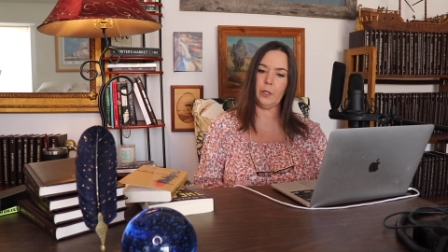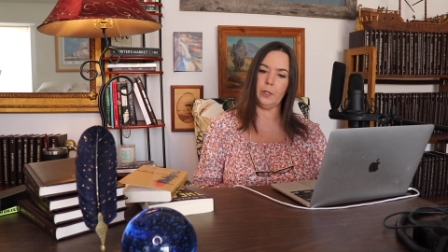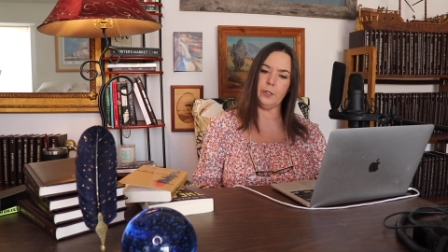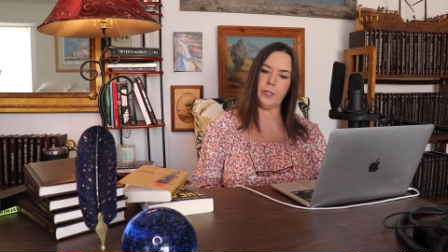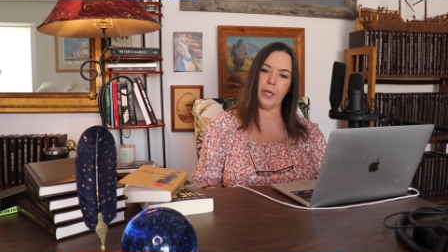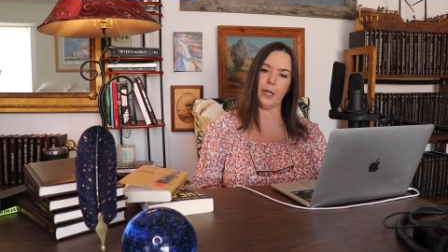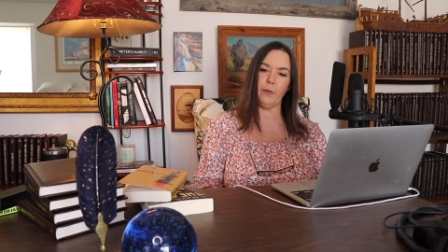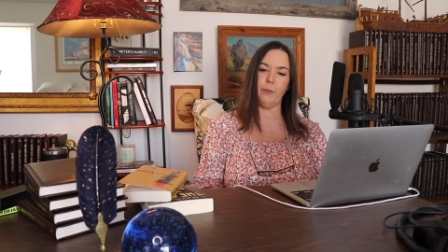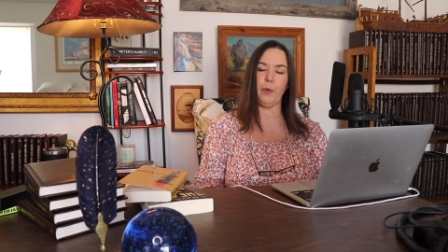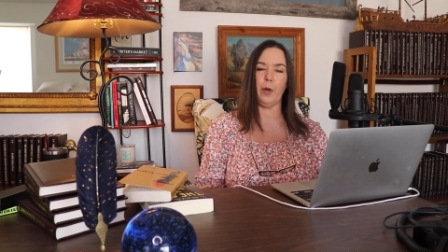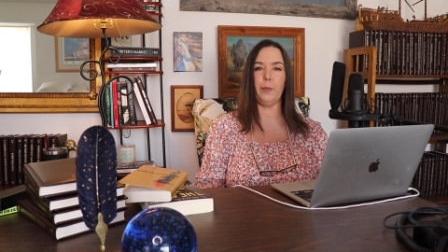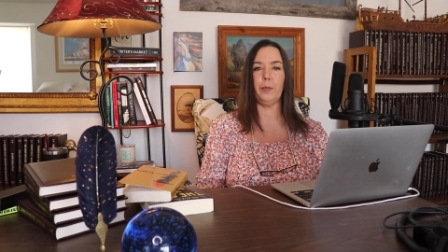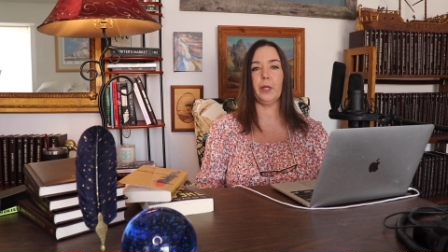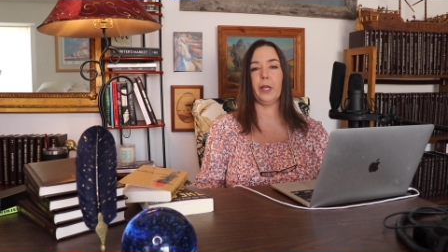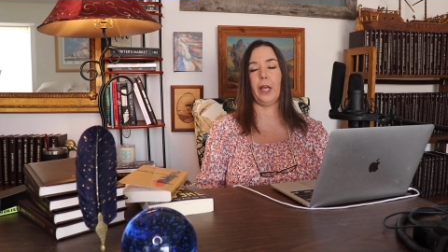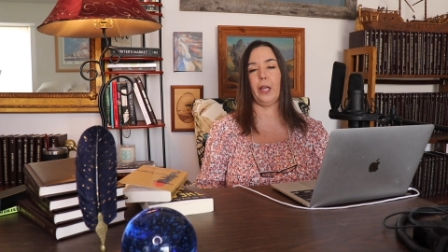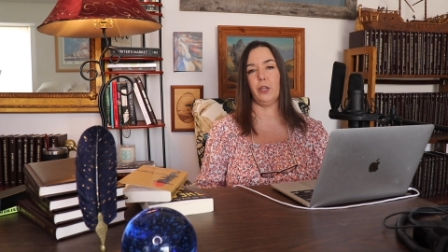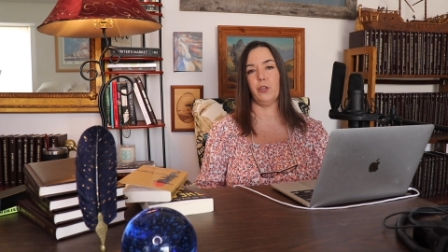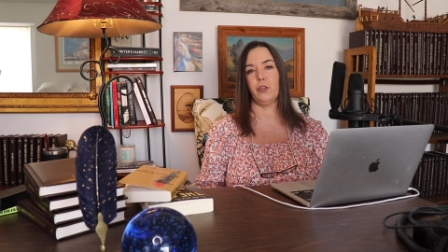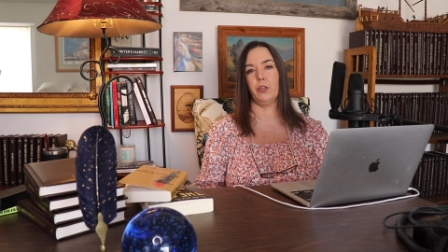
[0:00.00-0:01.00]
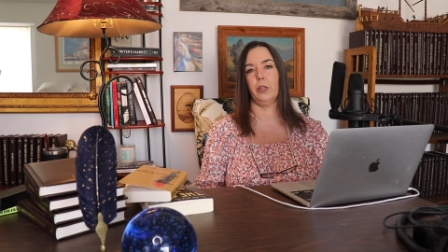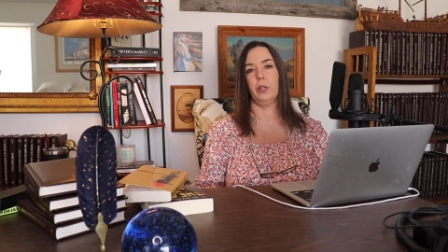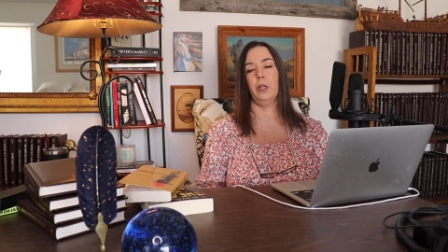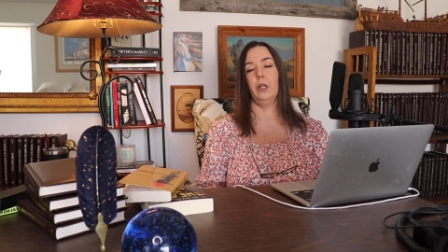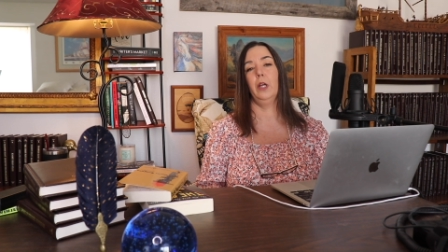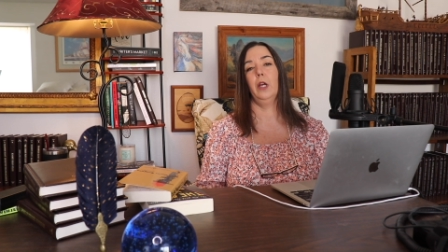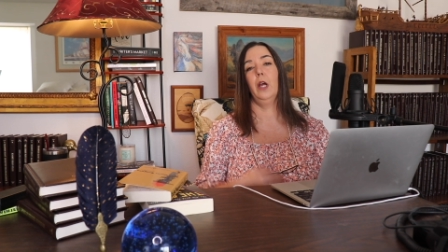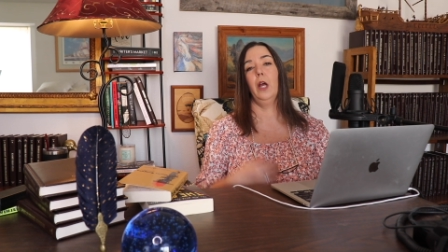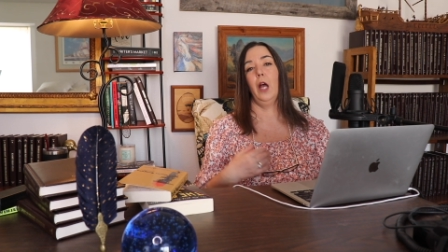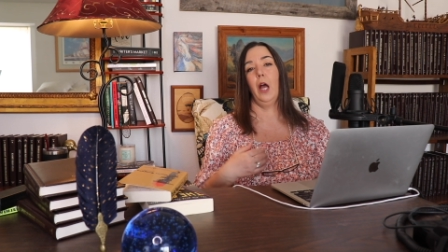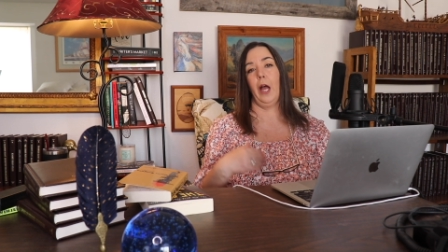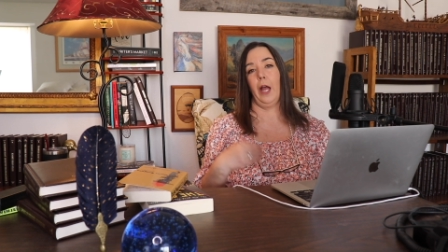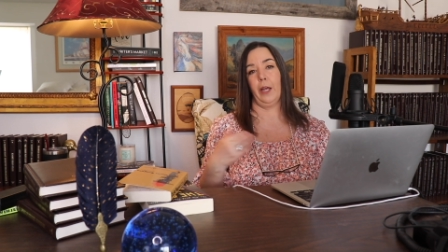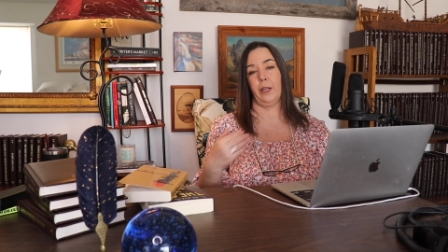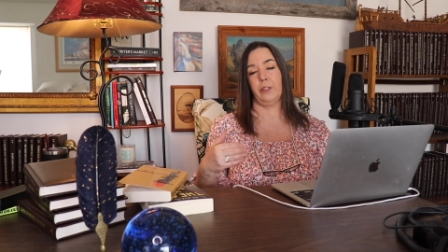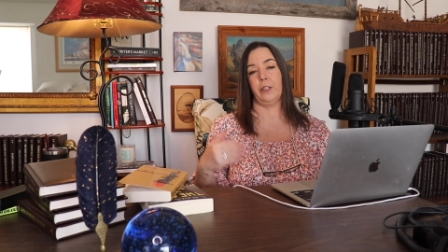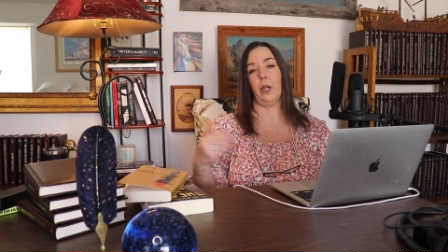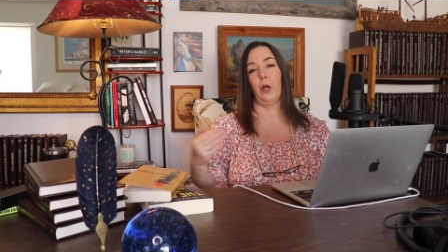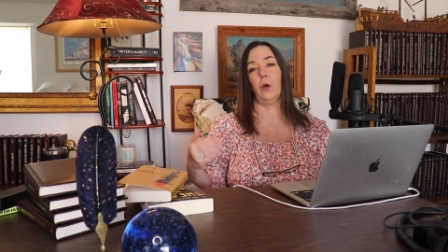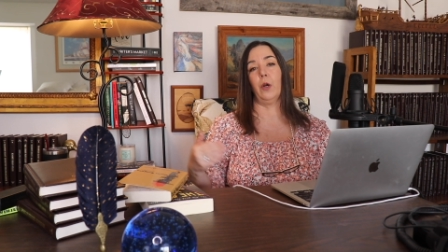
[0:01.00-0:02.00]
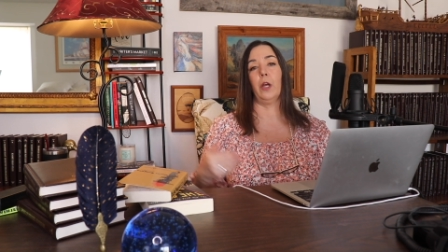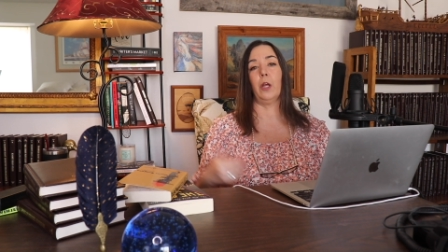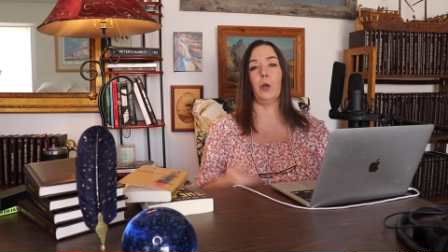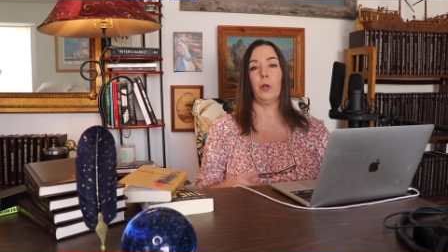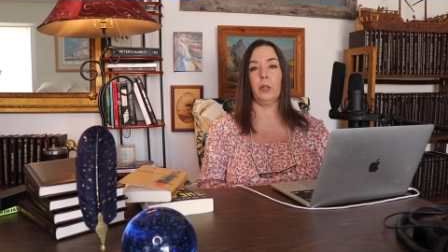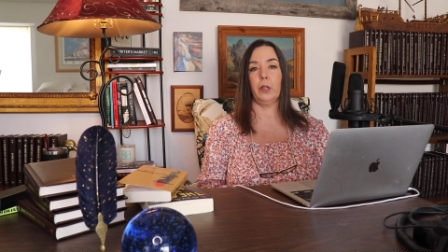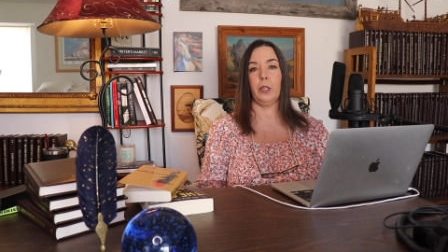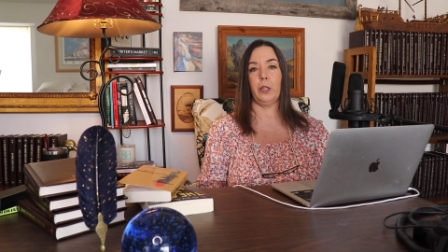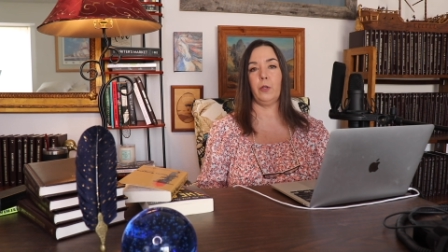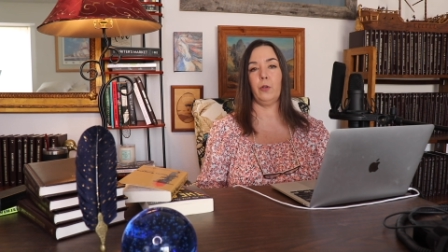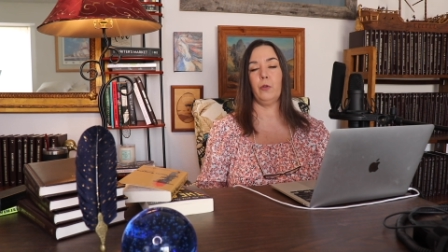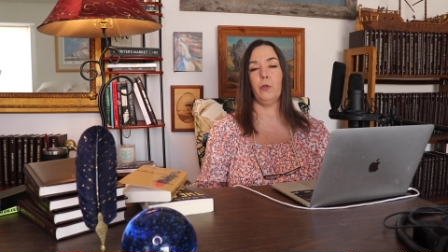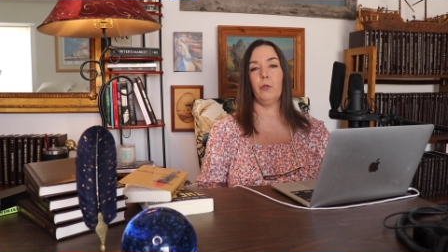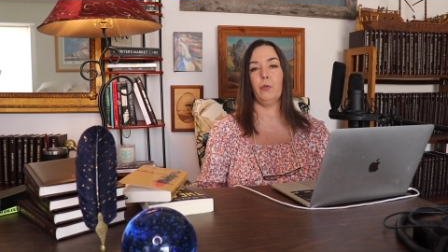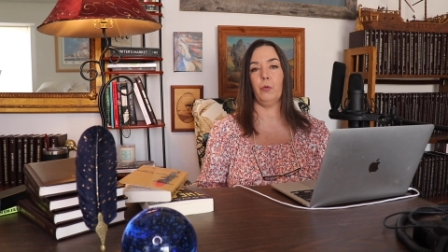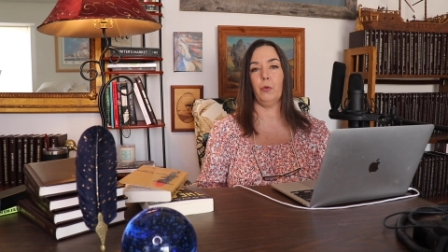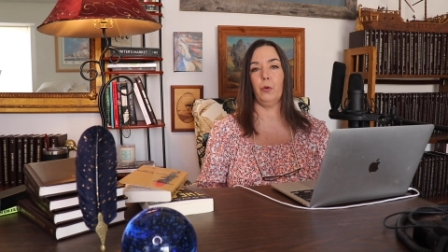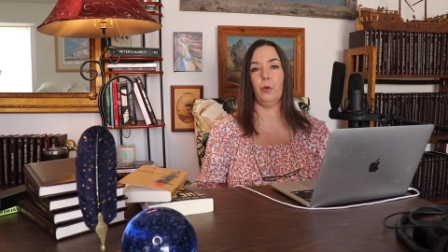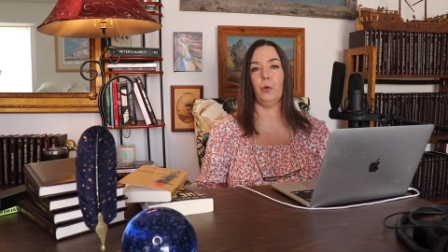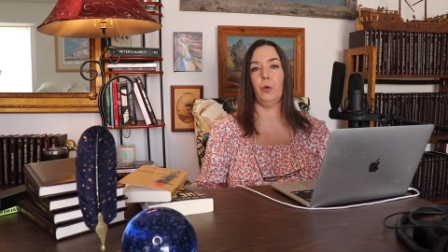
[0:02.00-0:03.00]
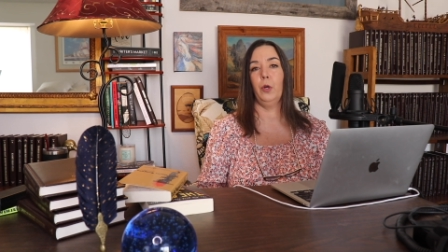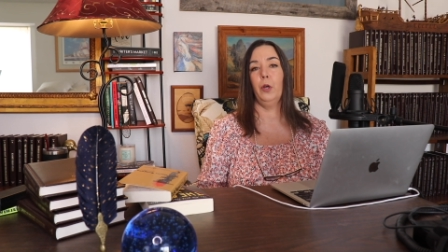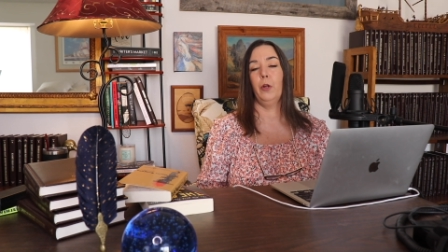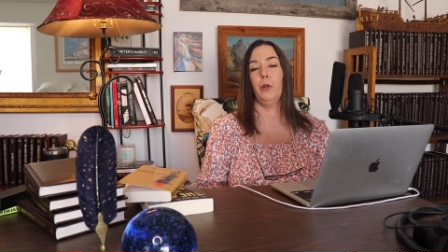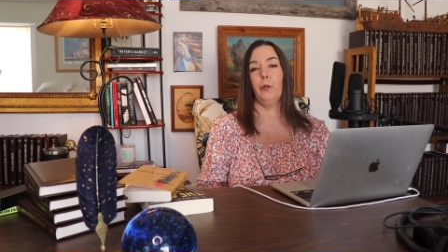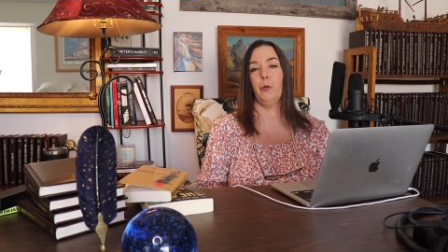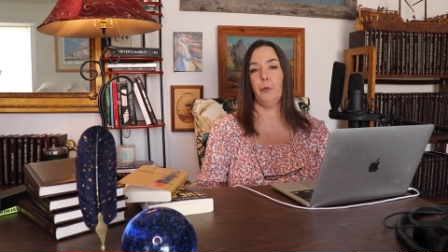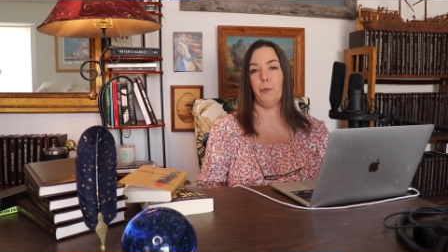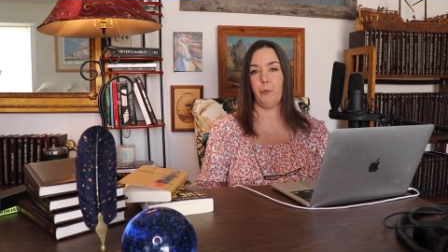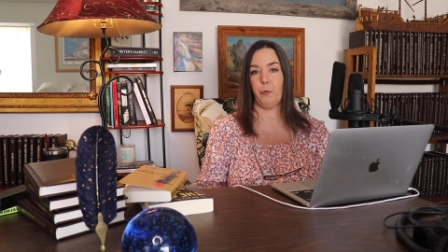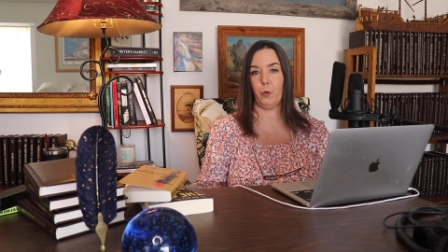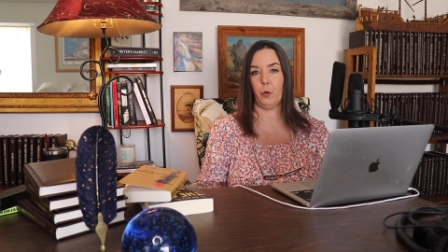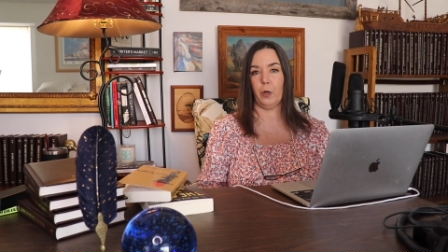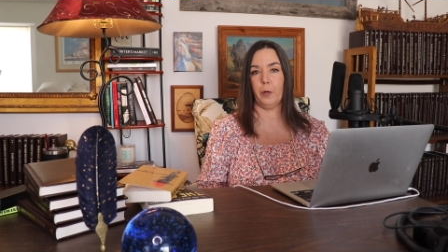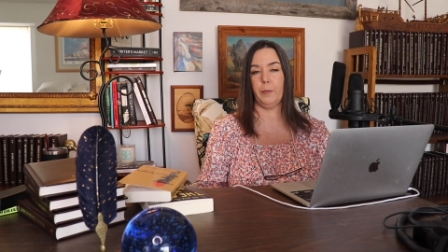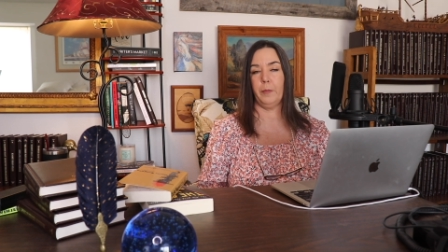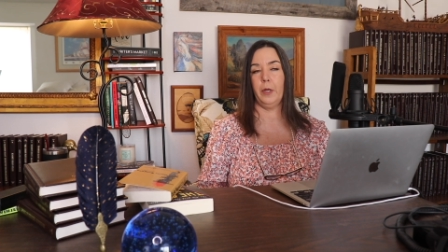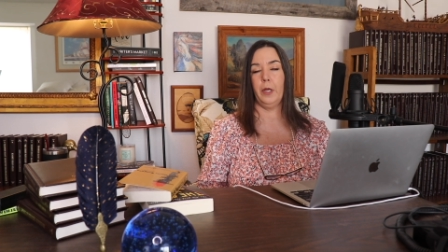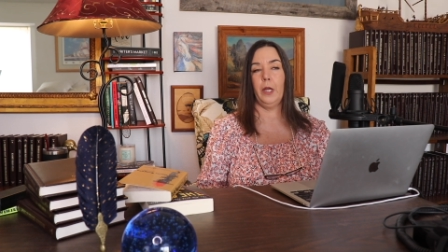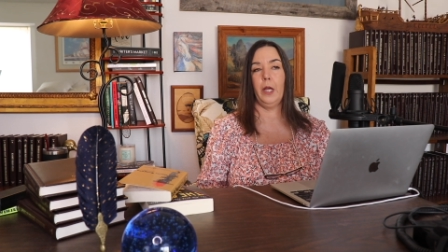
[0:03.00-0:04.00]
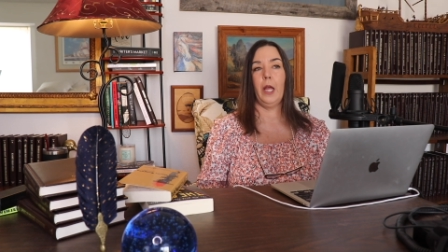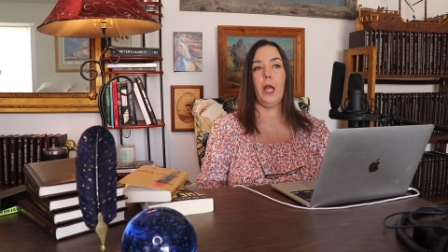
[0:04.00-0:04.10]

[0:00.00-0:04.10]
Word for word: date of publication, etc. It'll lead you through the form